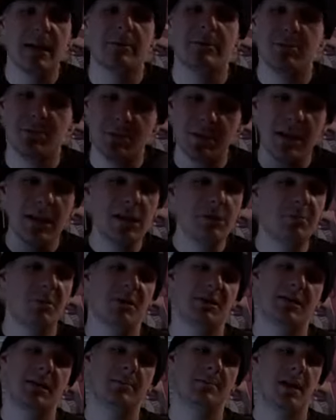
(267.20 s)
games, almost any
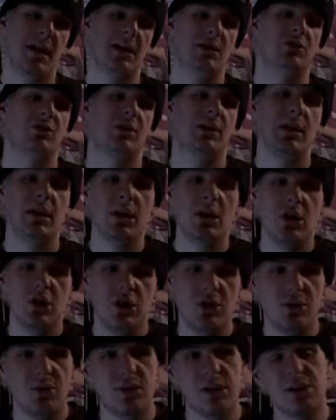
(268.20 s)
sports games actually,
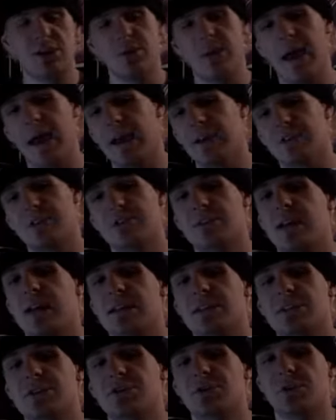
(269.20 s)
you can do
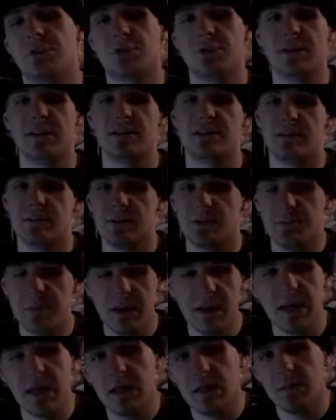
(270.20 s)
exercises to increase your
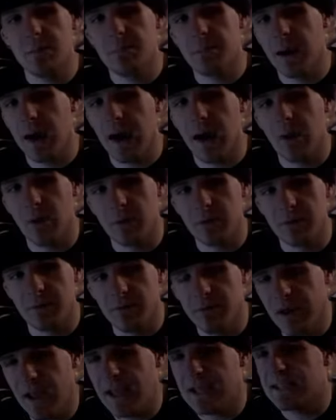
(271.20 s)
speed, power,
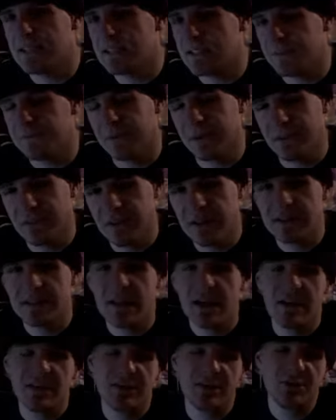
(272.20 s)
defense, stuff like
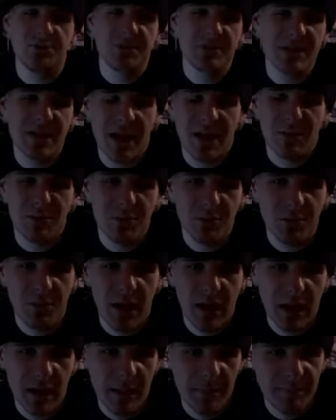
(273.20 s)
this. This was not
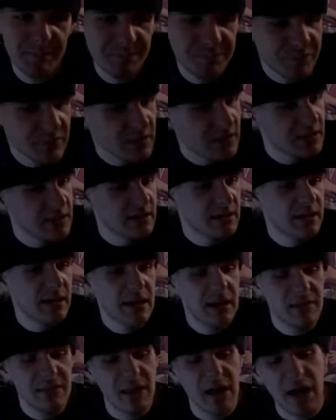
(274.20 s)

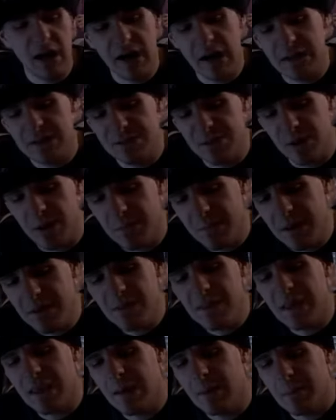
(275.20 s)
in there, and so it
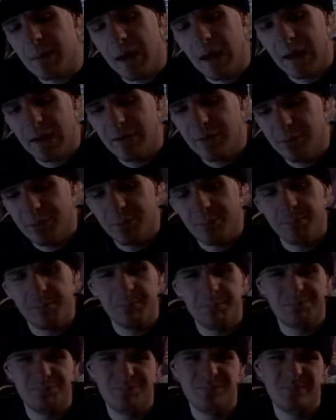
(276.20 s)
made the game kind of
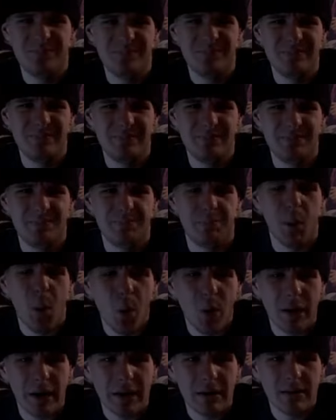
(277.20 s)

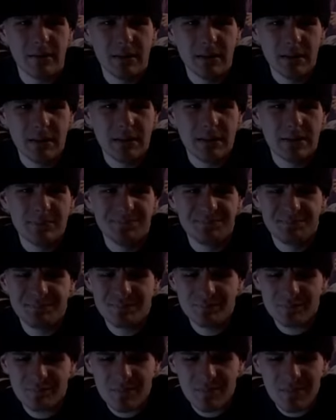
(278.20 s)
boring.
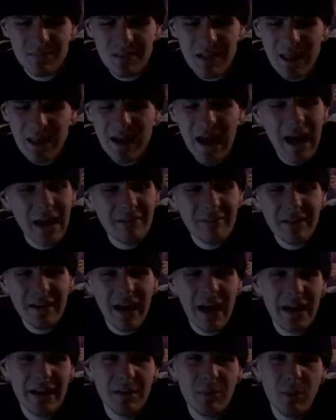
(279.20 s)
Kind of
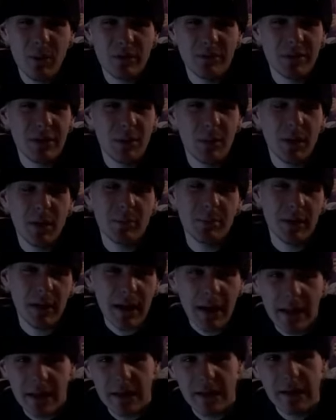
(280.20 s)
like I didn't really want to
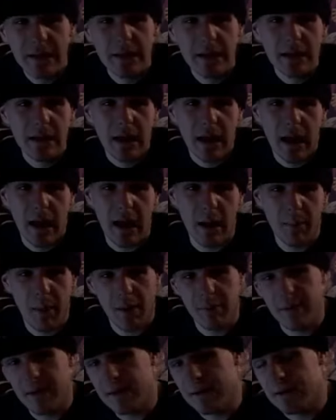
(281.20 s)
play it.
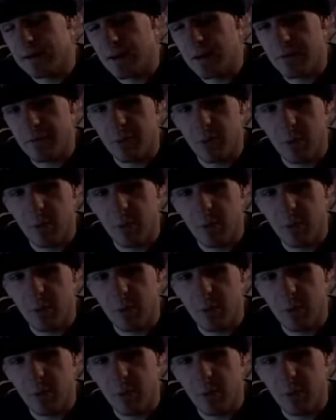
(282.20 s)
I ran into it